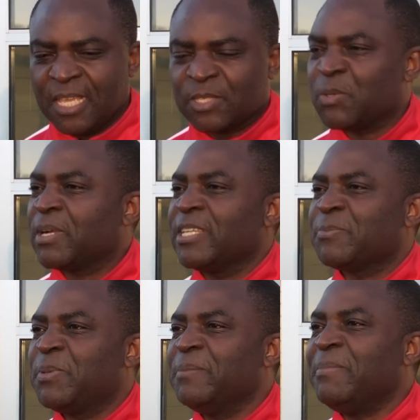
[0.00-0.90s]
Soccer
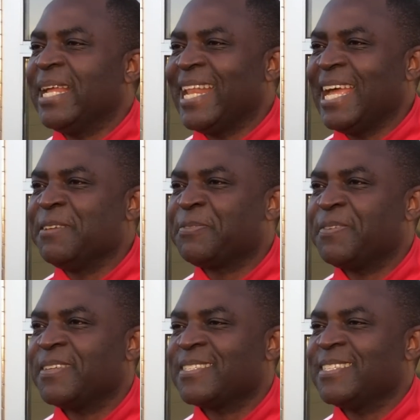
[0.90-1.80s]
has been my life
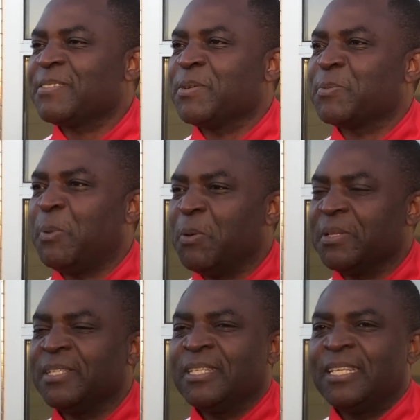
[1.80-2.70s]
since I was
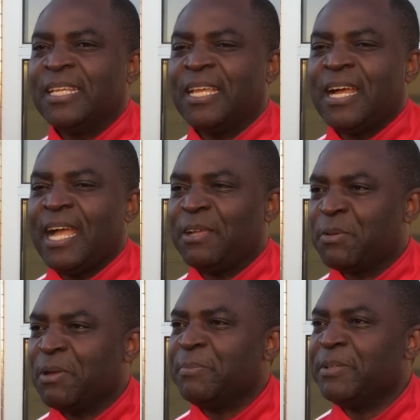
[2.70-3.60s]
born. I
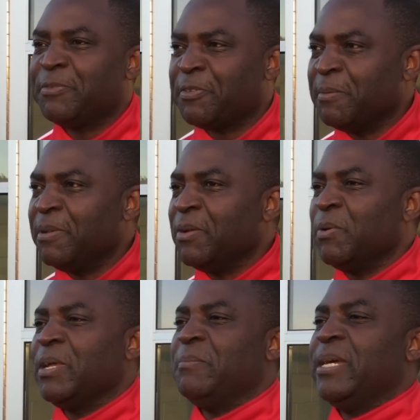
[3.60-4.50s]
grew up in a family
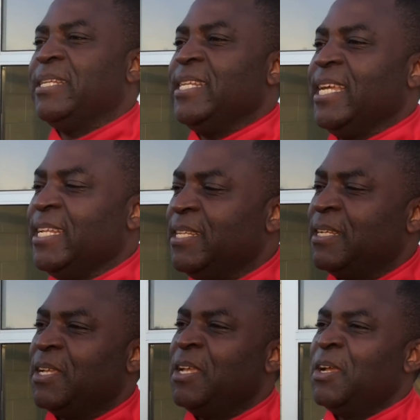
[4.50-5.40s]
where my dad
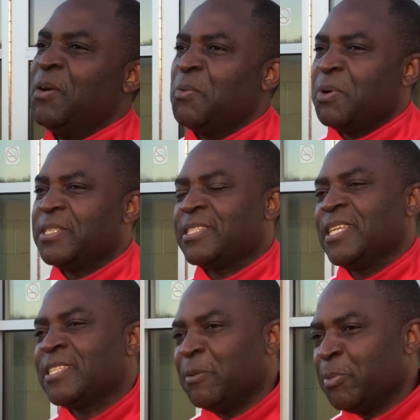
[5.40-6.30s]
was
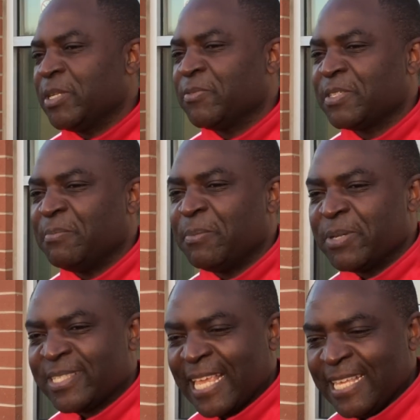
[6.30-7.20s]
a supporter of
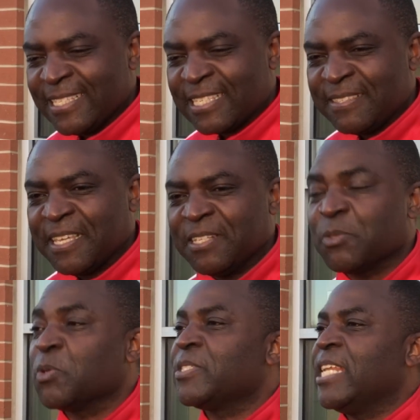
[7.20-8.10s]
Zimbabwe Saints. Then
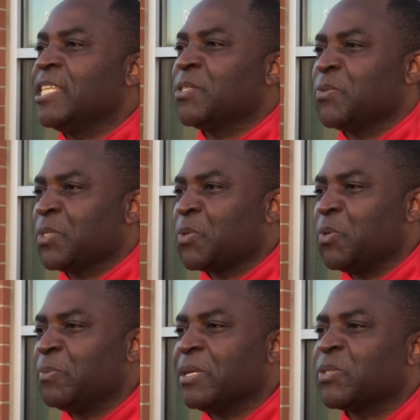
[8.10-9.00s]
those days it was
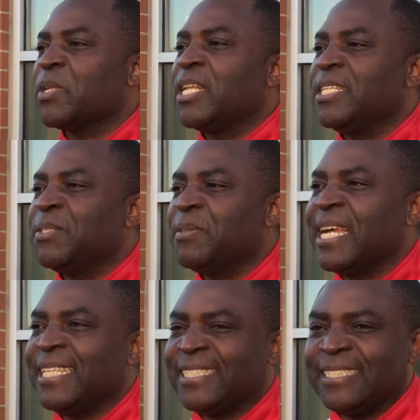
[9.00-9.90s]
called Mashonaland
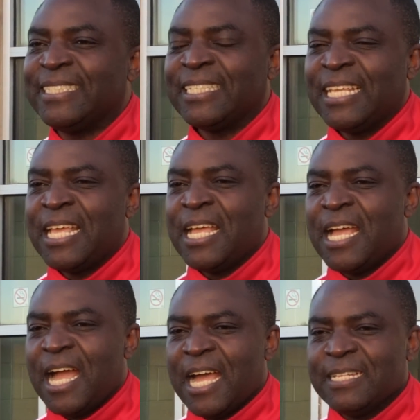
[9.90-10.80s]
United,
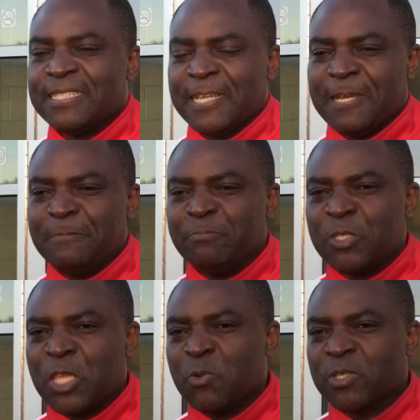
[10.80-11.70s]
and
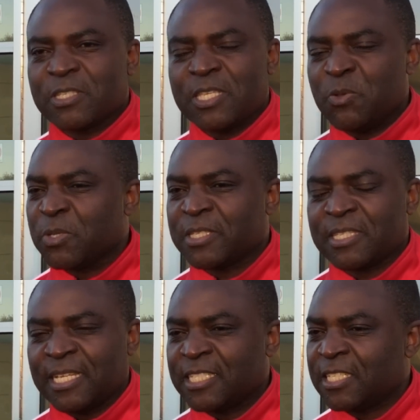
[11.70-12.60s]
he was
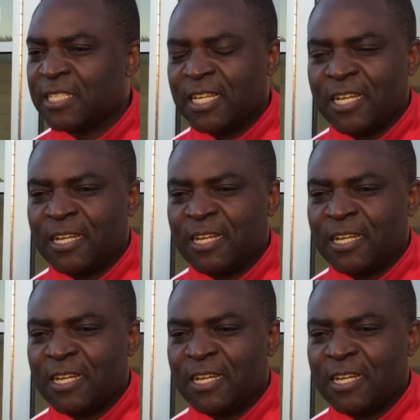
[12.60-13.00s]
such